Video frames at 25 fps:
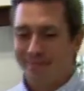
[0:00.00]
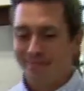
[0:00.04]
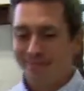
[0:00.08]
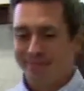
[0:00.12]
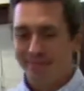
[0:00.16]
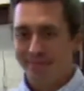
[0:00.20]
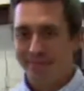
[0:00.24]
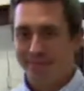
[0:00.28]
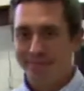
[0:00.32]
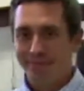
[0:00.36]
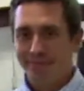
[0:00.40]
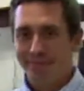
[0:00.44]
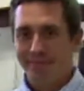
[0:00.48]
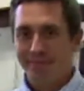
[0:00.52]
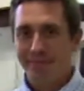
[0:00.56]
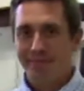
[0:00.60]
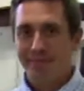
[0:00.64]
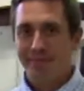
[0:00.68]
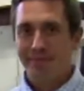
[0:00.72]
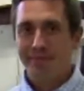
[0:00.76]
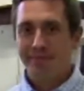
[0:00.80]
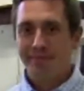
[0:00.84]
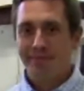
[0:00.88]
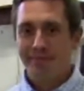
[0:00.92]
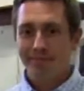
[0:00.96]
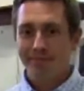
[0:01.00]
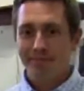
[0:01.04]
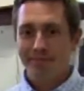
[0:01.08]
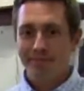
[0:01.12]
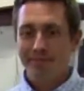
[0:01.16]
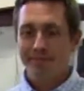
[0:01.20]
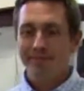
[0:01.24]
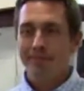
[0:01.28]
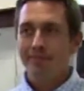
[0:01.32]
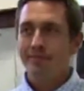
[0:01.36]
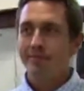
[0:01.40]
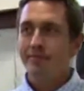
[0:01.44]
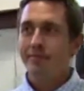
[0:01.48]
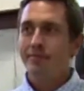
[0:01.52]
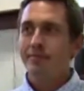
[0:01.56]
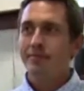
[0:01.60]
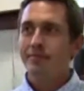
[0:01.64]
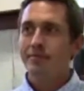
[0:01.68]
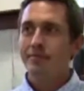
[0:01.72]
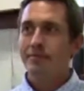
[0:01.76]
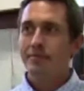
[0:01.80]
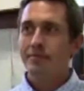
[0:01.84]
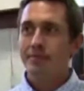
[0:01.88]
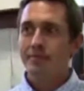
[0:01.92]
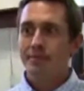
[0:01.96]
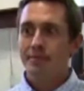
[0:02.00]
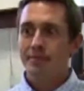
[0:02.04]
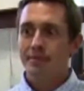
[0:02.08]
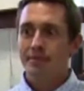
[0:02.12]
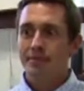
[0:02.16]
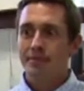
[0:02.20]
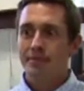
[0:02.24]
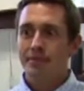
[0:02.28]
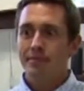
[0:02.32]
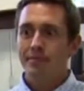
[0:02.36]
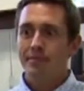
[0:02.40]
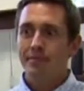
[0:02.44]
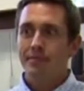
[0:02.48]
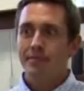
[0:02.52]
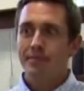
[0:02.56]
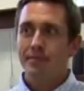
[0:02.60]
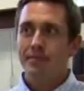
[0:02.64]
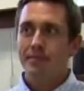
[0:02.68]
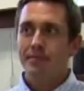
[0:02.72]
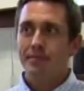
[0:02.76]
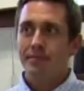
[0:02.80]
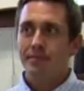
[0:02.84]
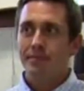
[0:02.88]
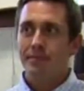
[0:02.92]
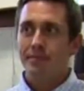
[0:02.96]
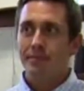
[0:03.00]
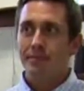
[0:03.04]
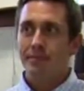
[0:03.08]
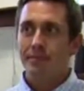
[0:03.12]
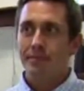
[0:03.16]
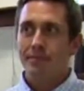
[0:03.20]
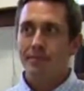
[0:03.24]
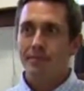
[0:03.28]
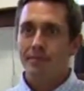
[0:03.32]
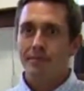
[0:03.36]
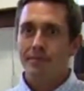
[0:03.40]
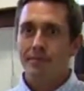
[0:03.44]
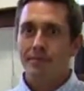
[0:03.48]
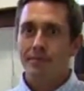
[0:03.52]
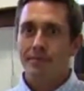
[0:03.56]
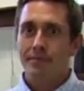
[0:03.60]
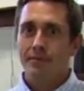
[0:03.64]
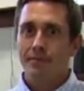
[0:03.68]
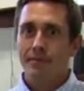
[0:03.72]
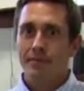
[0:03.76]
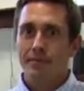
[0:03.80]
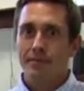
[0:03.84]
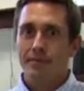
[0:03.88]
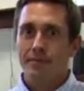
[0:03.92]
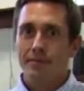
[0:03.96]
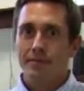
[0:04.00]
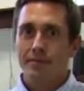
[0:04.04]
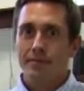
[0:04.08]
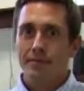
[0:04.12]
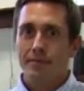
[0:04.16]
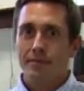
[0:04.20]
No words are spoken by the person on screen.